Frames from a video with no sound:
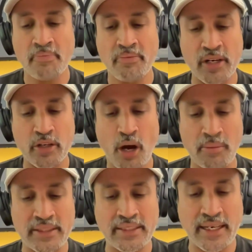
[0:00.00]
One
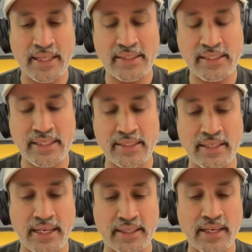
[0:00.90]
common thing that I see is
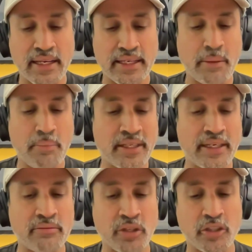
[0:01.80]
like keeping the
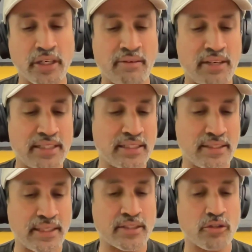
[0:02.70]
inventory levels in sync.